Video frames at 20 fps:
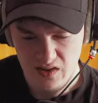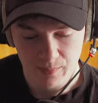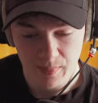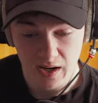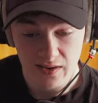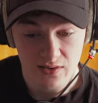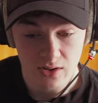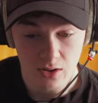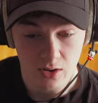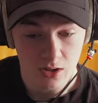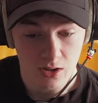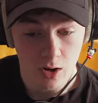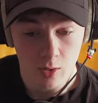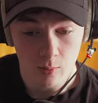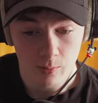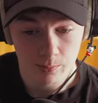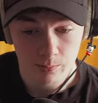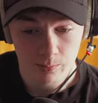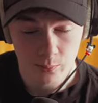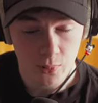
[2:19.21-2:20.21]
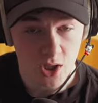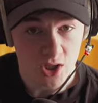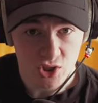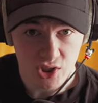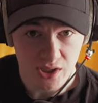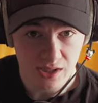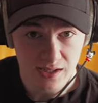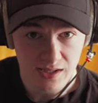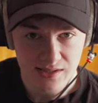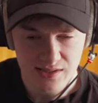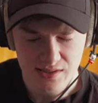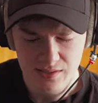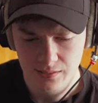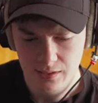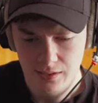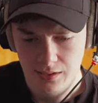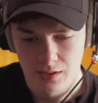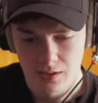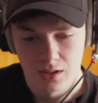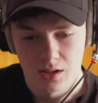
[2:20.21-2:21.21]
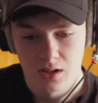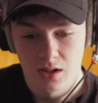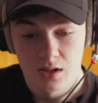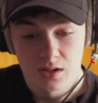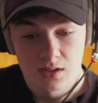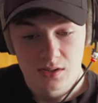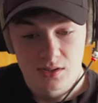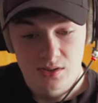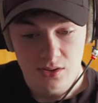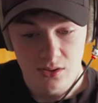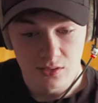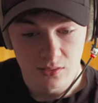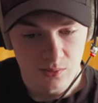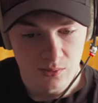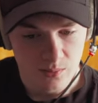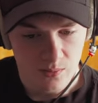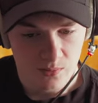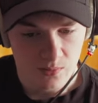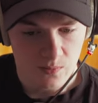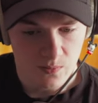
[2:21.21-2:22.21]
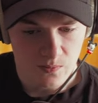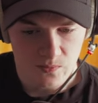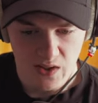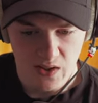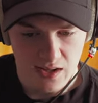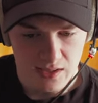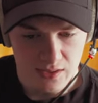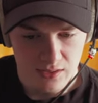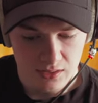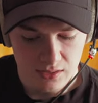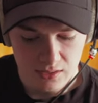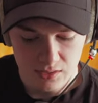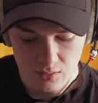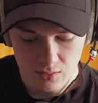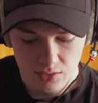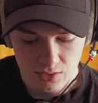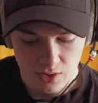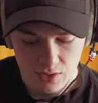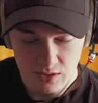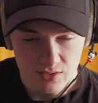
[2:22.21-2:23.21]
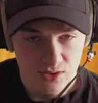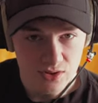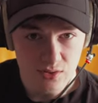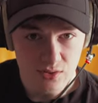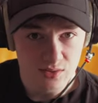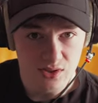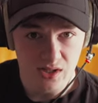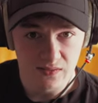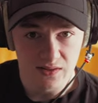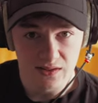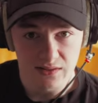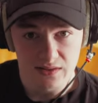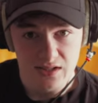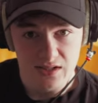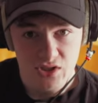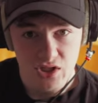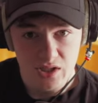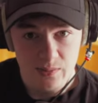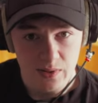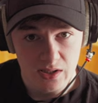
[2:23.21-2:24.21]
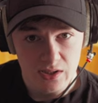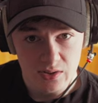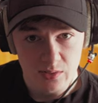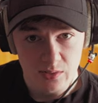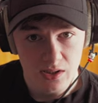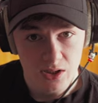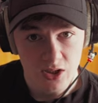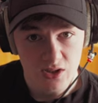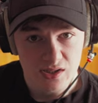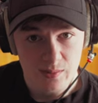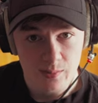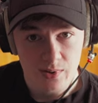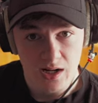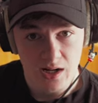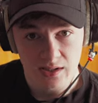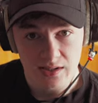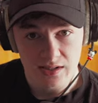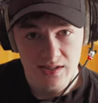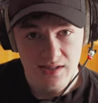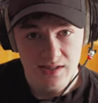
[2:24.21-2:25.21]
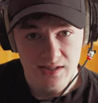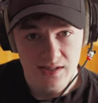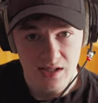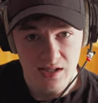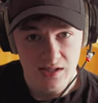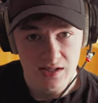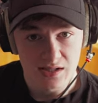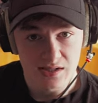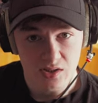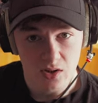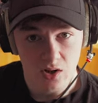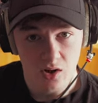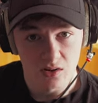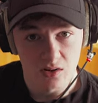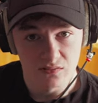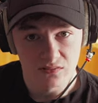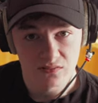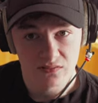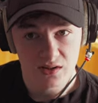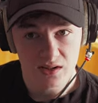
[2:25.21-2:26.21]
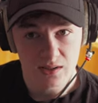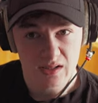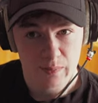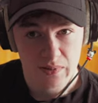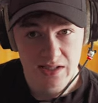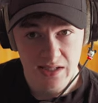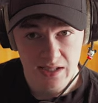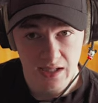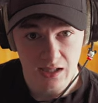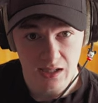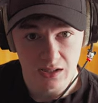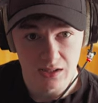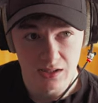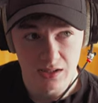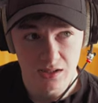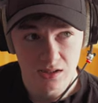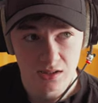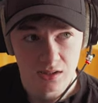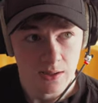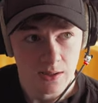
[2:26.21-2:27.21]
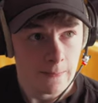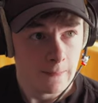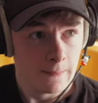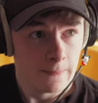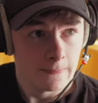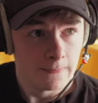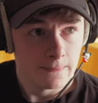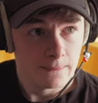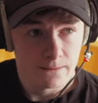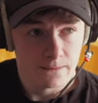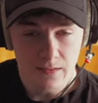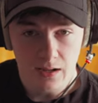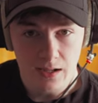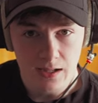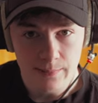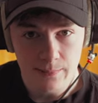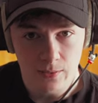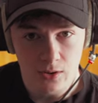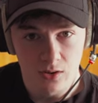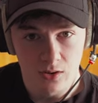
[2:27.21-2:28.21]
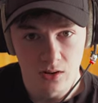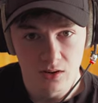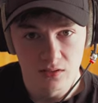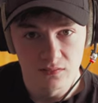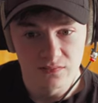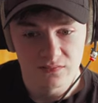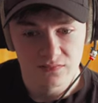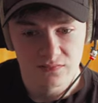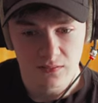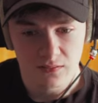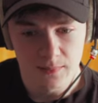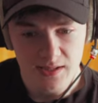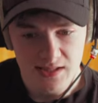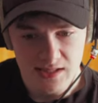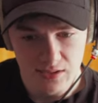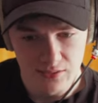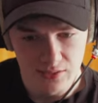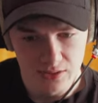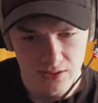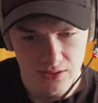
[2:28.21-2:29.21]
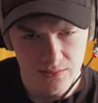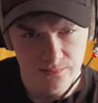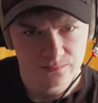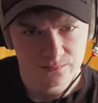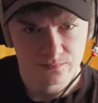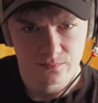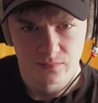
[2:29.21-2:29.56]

depending on how brushed it is. So that you'll learn how to do stuff like this just by doing lots of practice and studies of a particular type of material.